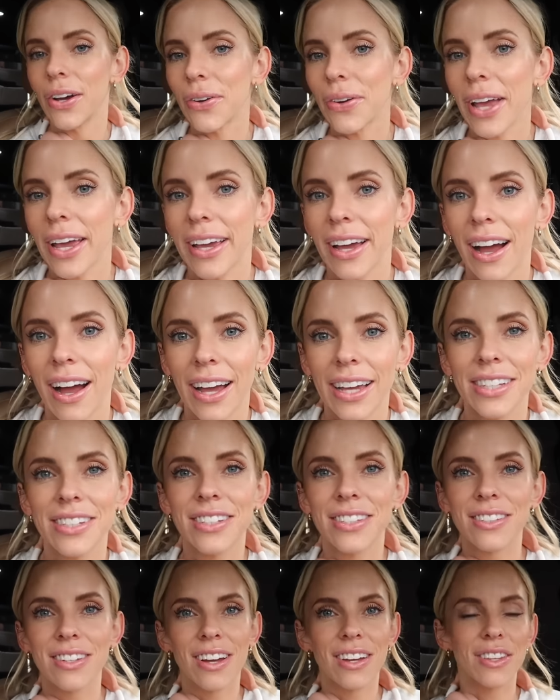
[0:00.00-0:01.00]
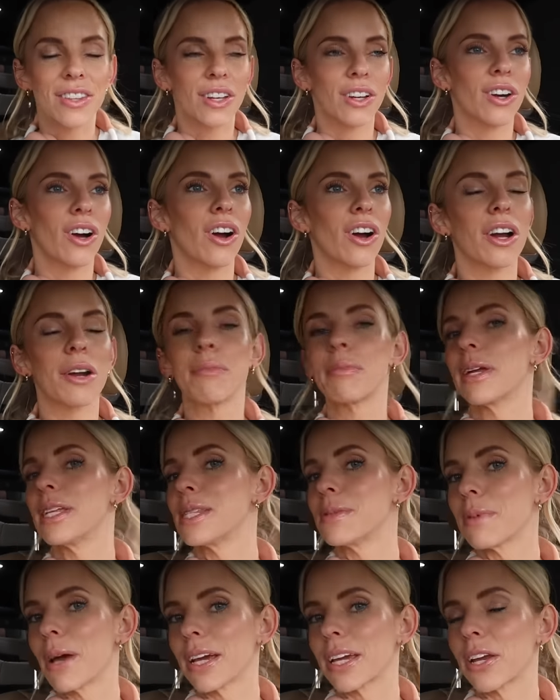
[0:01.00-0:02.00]
Okay, I just got in the car.
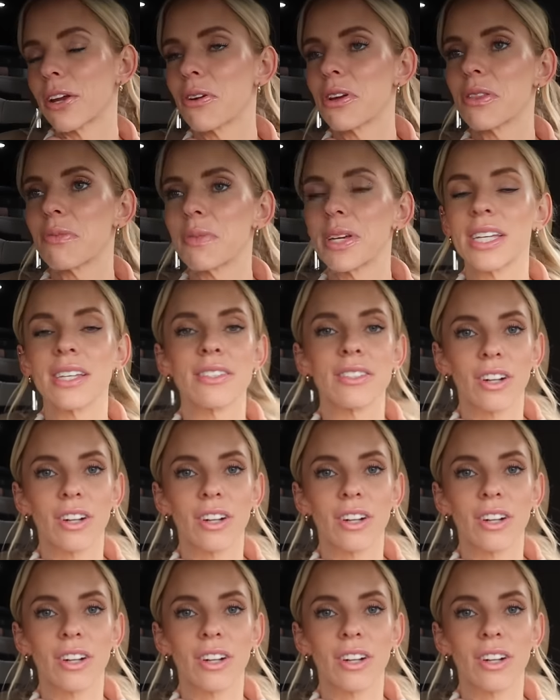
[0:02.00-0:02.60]
Ben's back here with me.